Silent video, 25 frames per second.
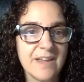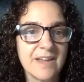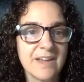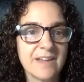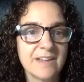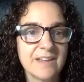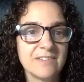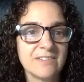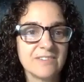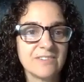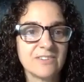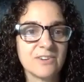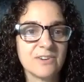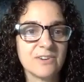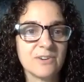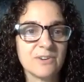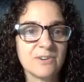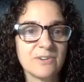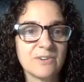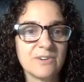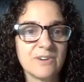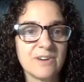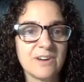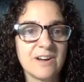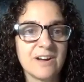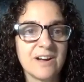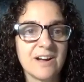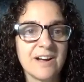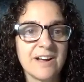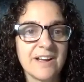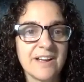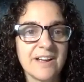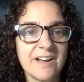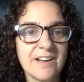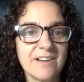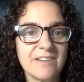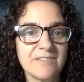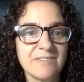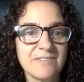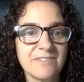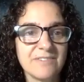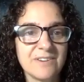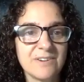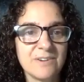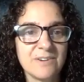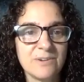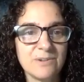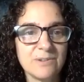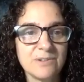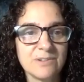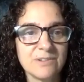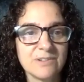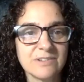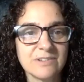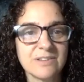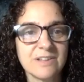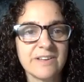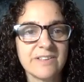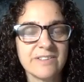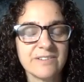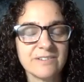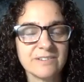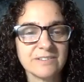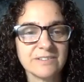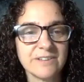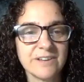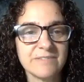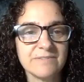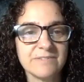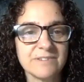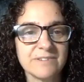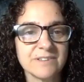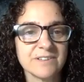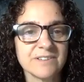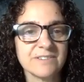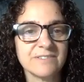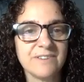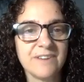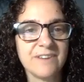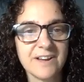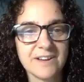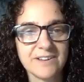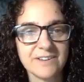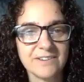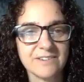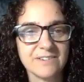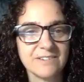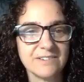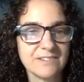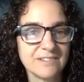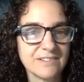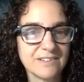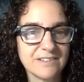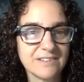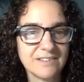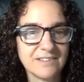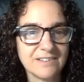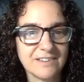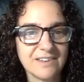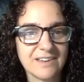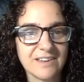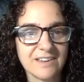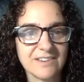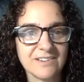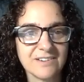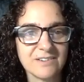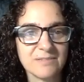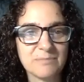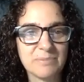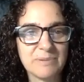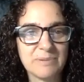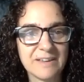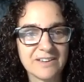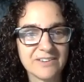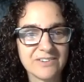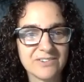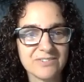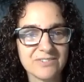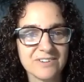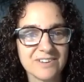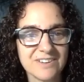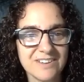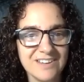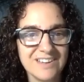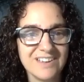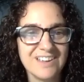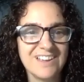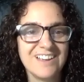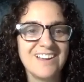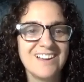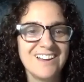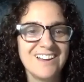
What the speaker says: And so I have a whole other level of how do you get your pantry